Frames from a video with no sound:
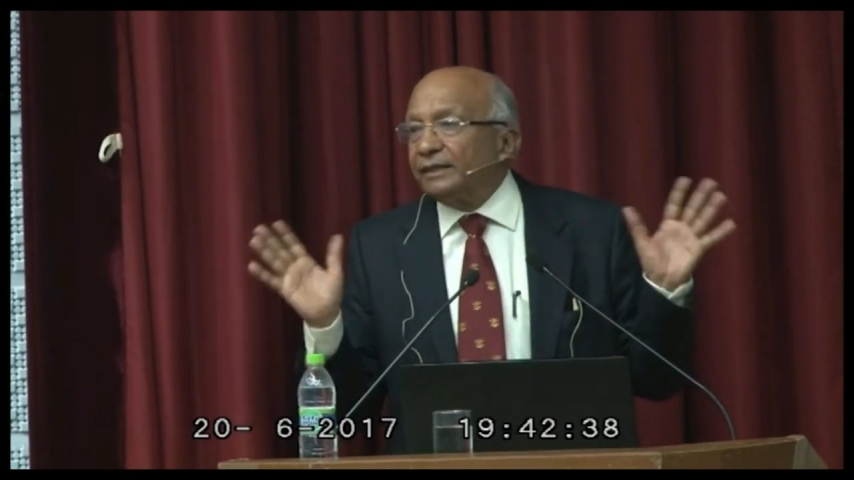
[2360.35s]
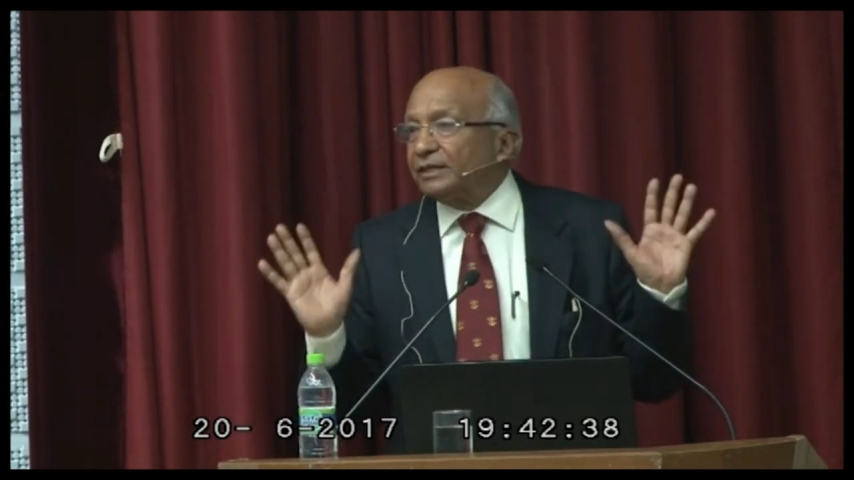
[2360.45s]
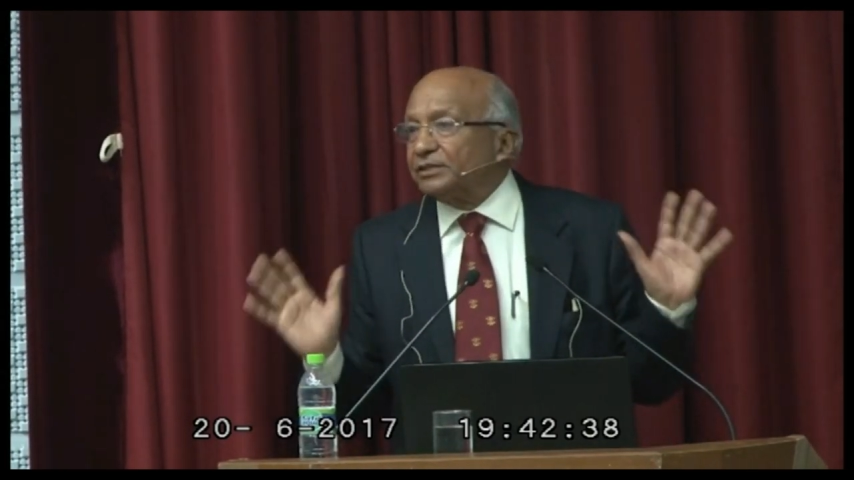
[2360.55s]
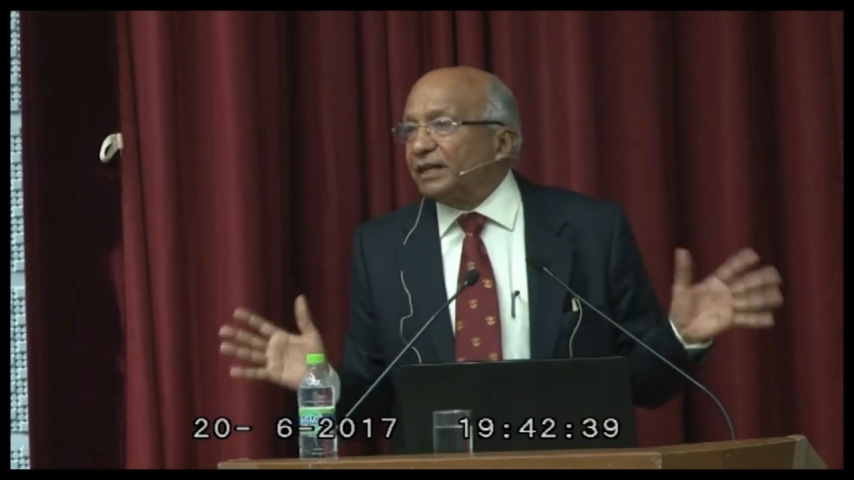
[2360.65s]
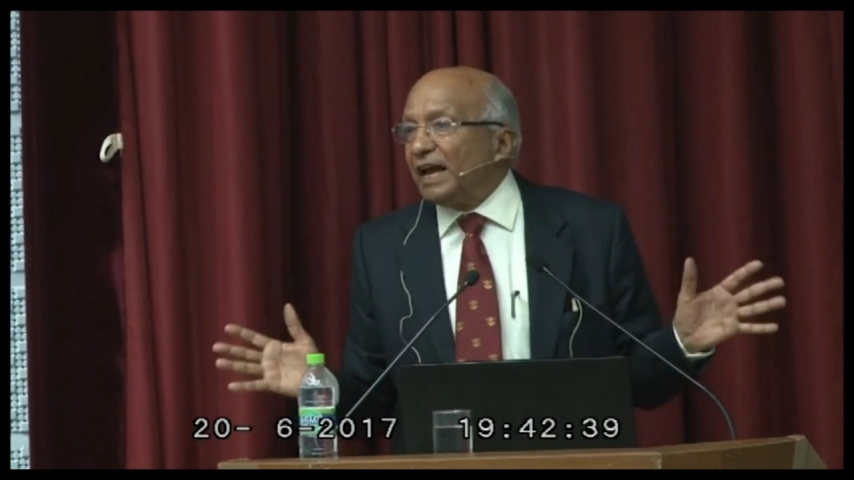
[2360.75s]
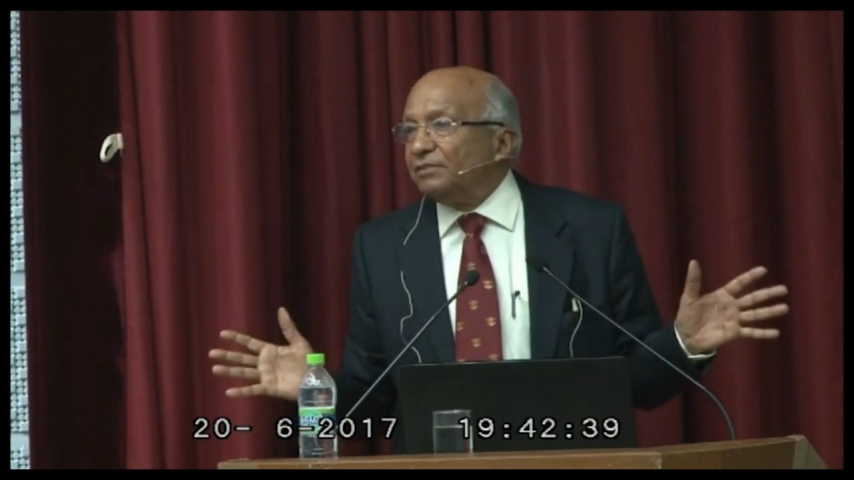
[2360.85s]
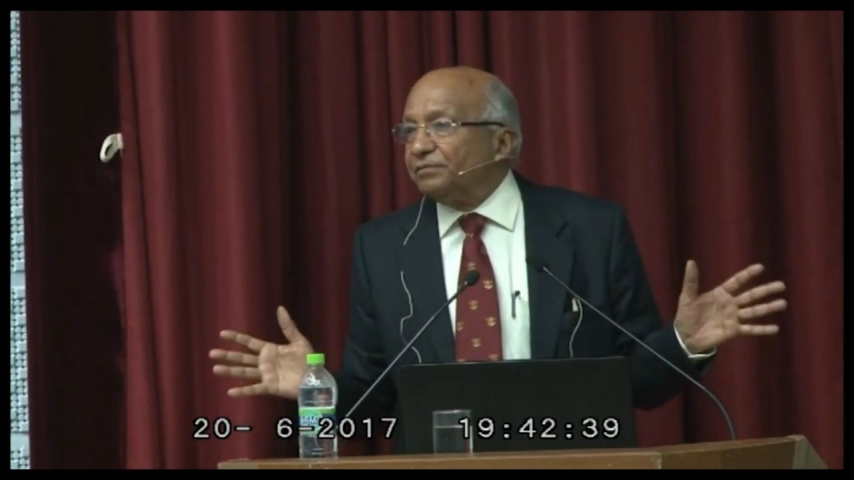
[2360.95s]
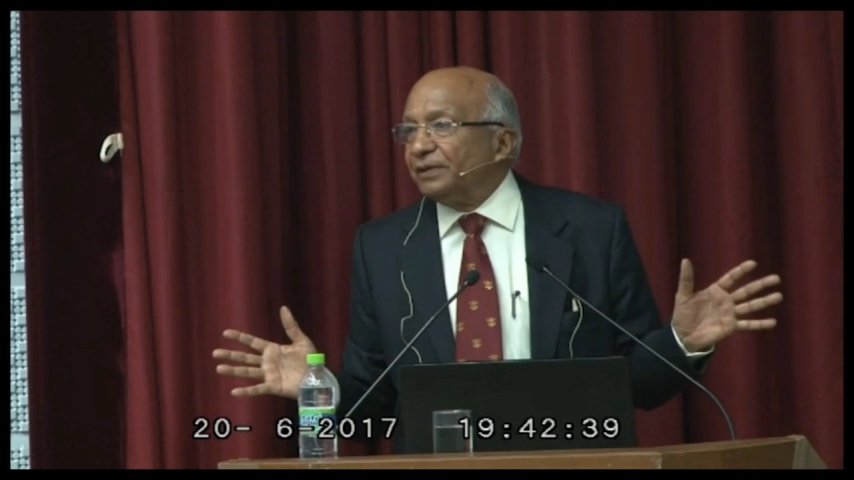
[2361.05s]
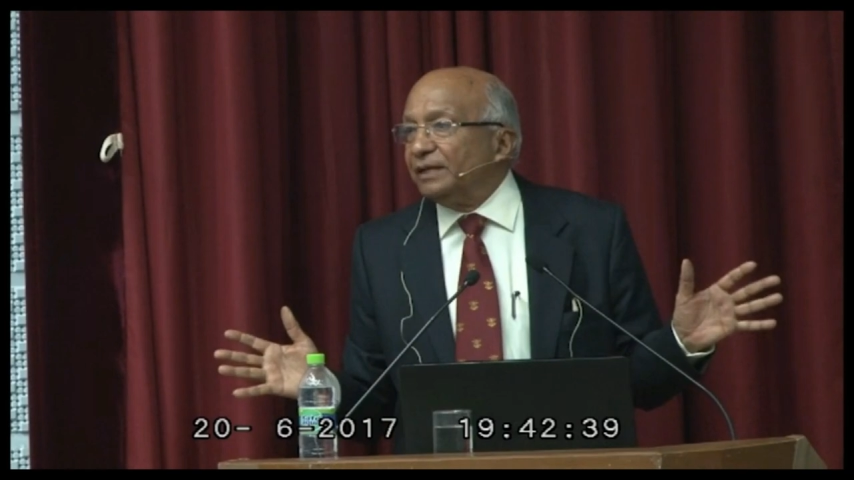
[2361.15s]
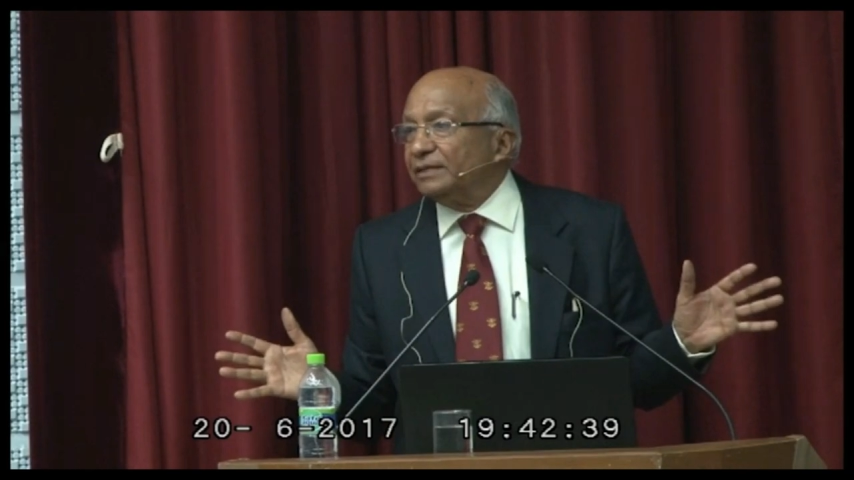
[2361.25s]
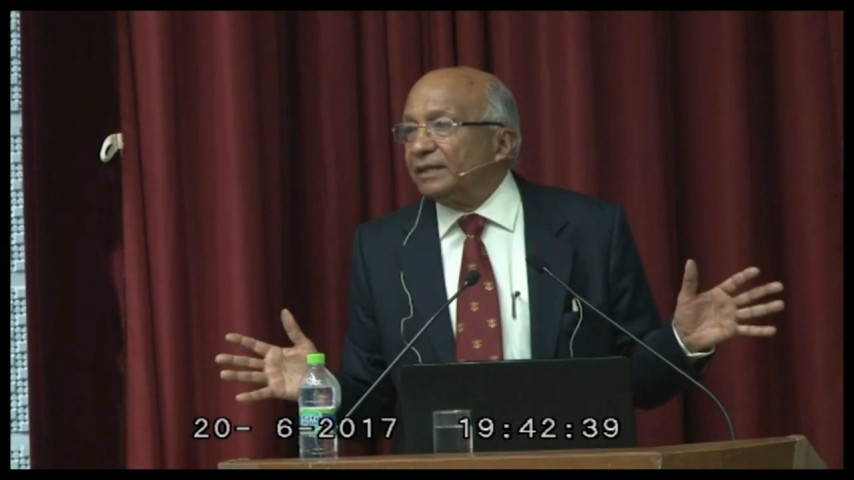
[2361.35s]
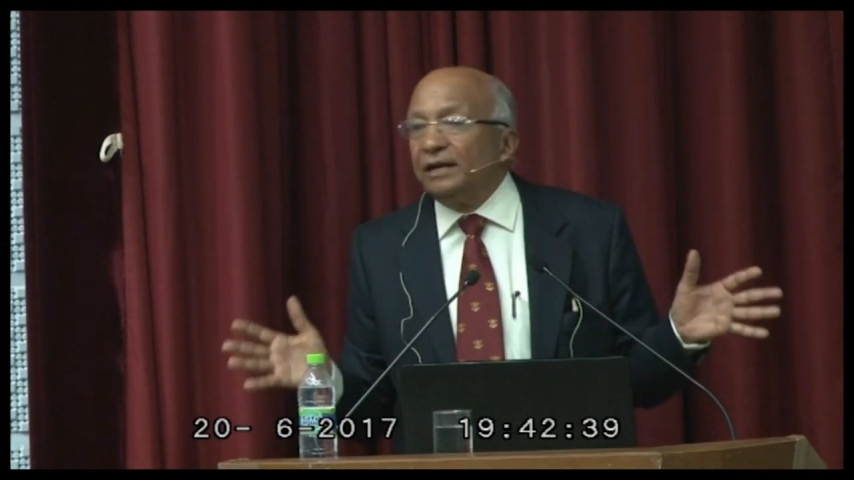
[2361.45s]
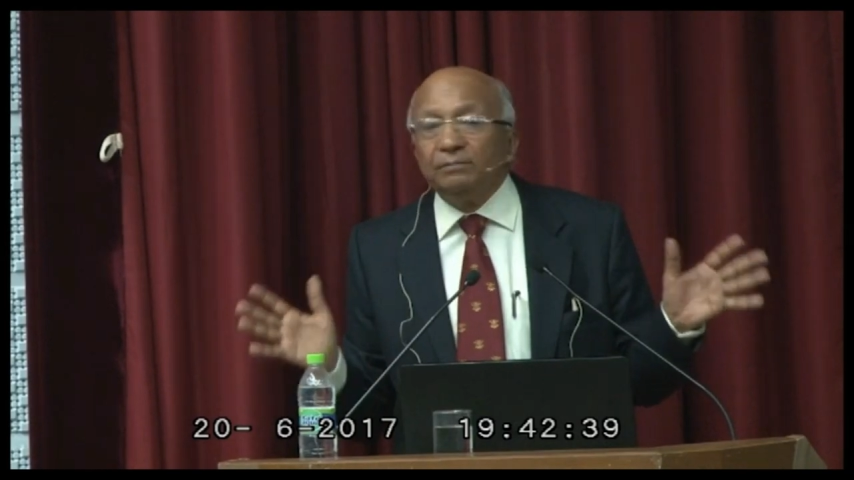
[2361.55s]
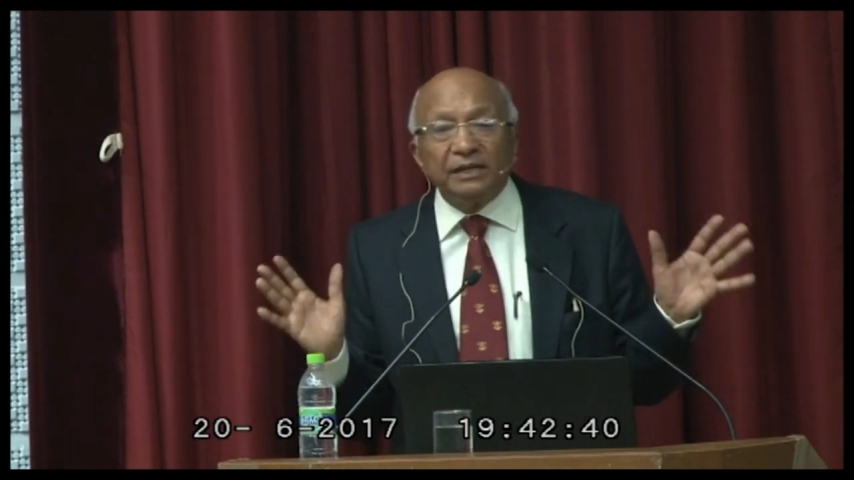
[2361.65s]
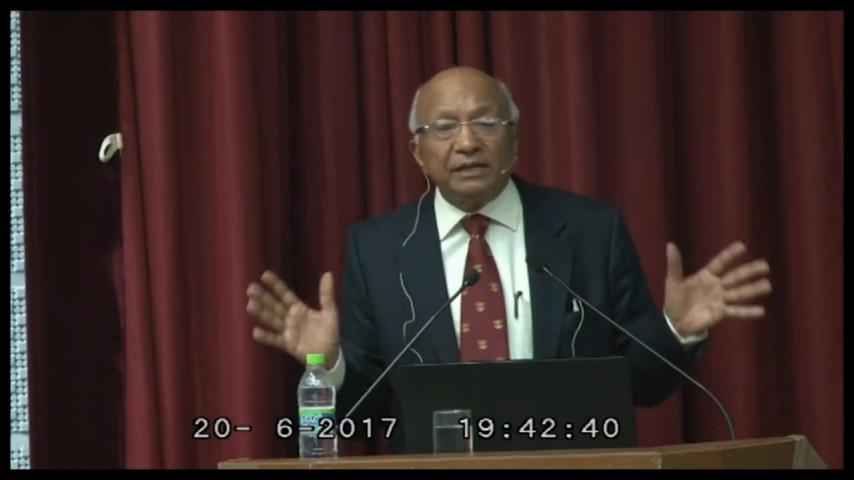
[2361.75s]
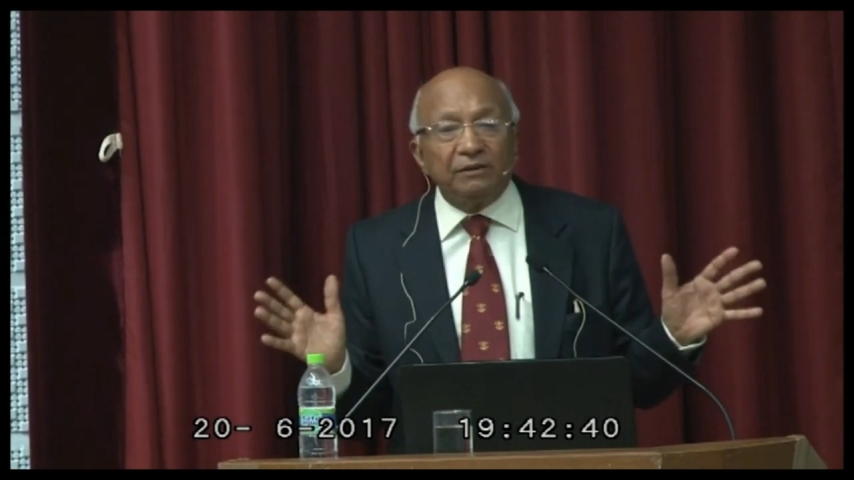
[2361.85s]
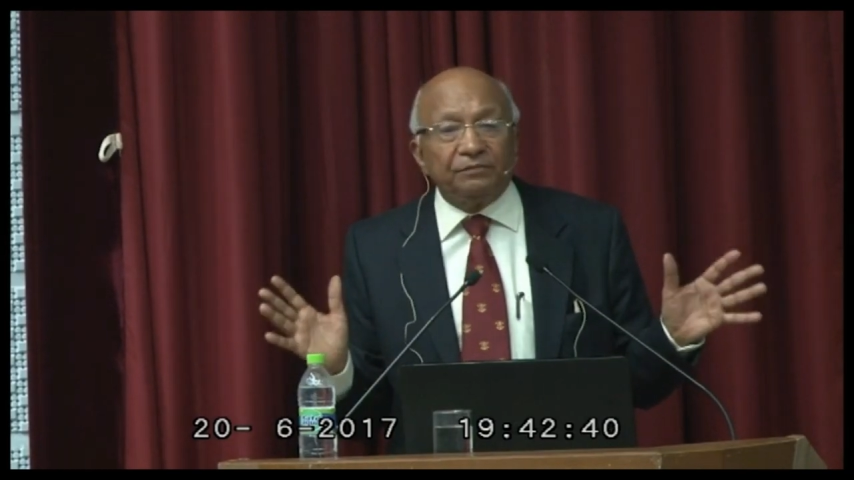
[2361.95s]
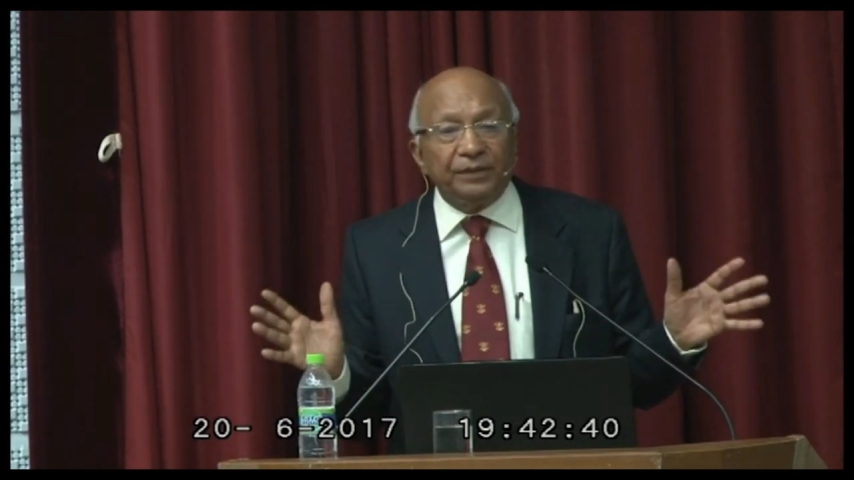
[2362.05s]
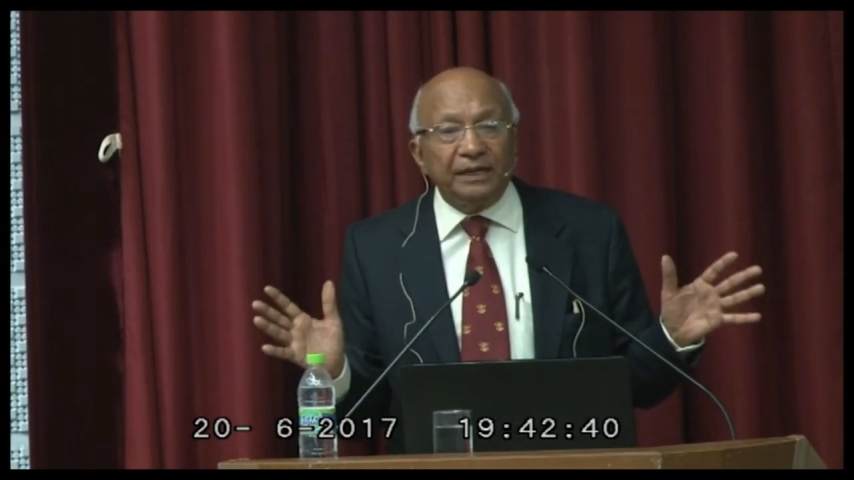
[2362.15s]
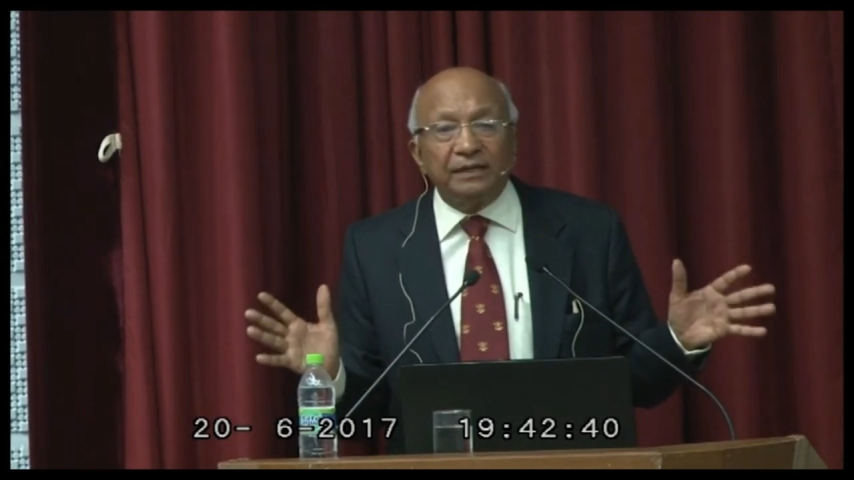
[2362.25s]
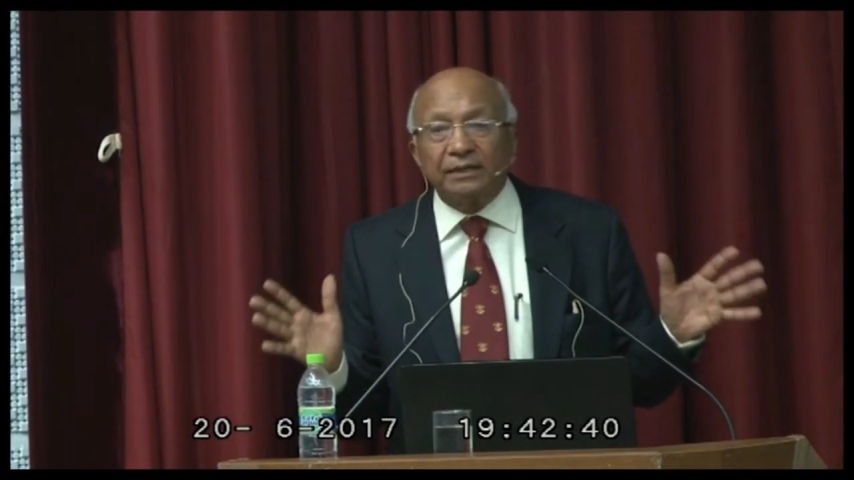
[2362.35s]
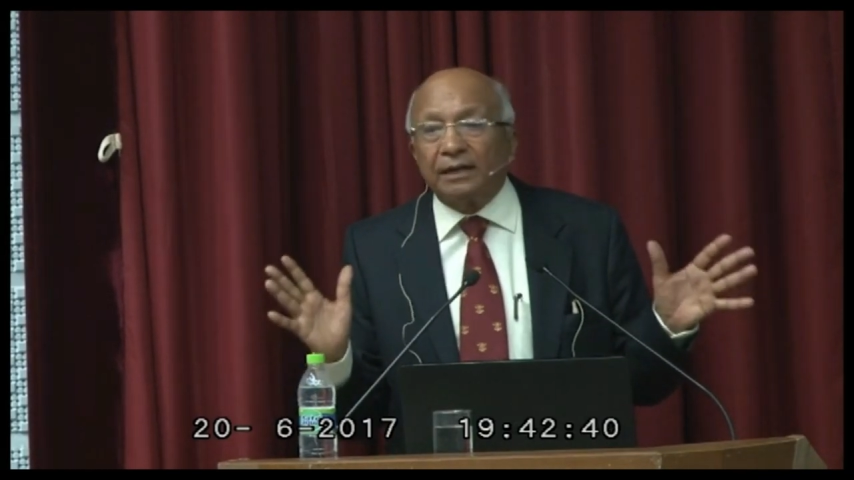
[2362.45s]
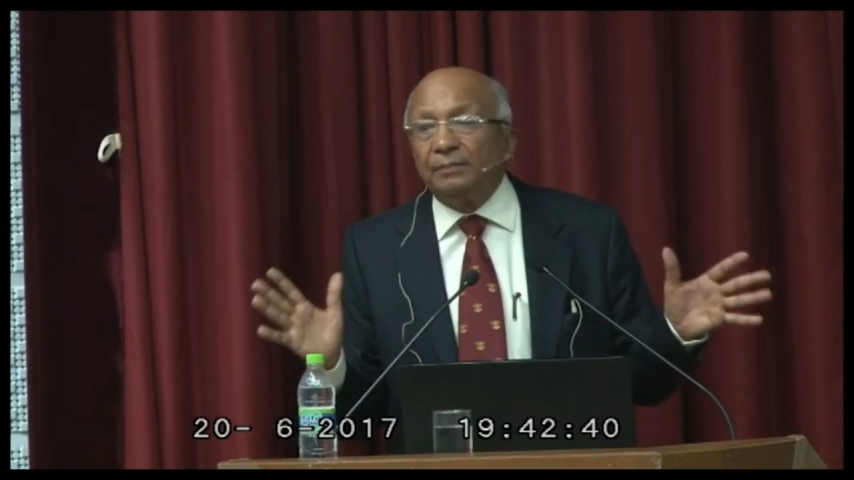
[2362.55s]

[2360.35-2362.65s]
textile field and mineral field